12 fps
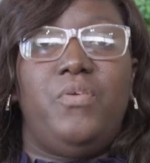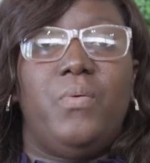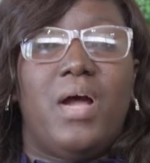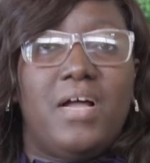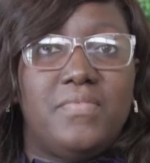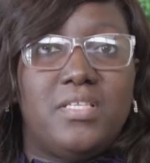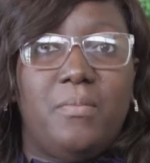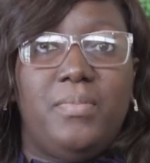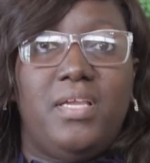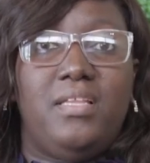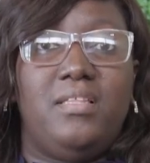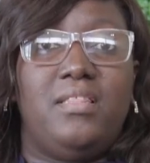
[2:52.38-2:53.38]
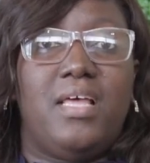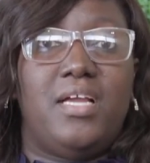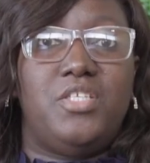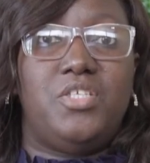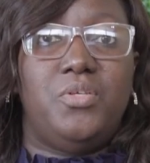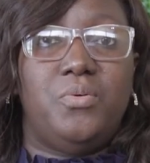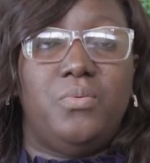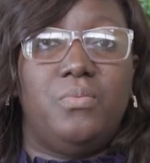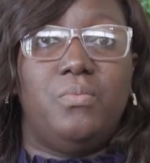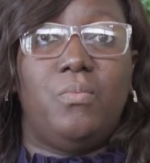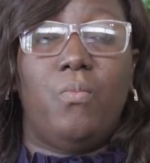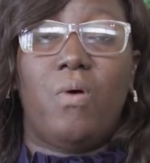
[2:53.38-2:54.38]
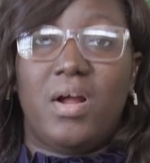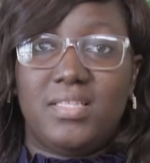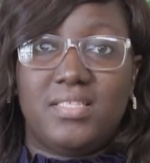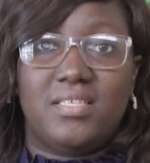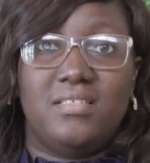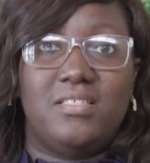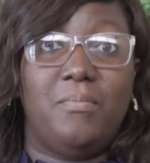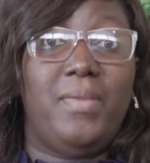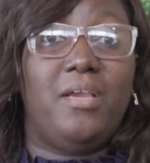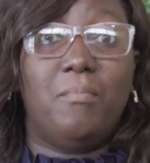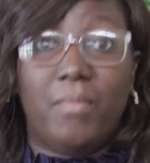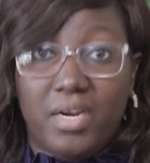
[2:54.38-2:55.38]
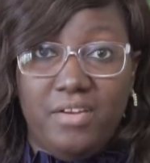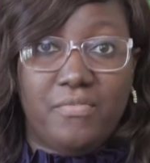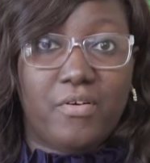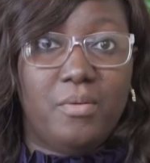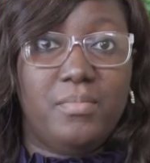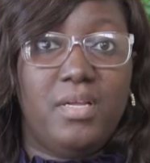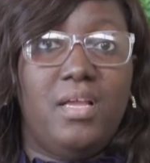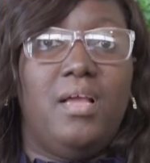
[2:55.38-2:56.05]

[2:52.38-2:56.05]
you have something that you want to make money from,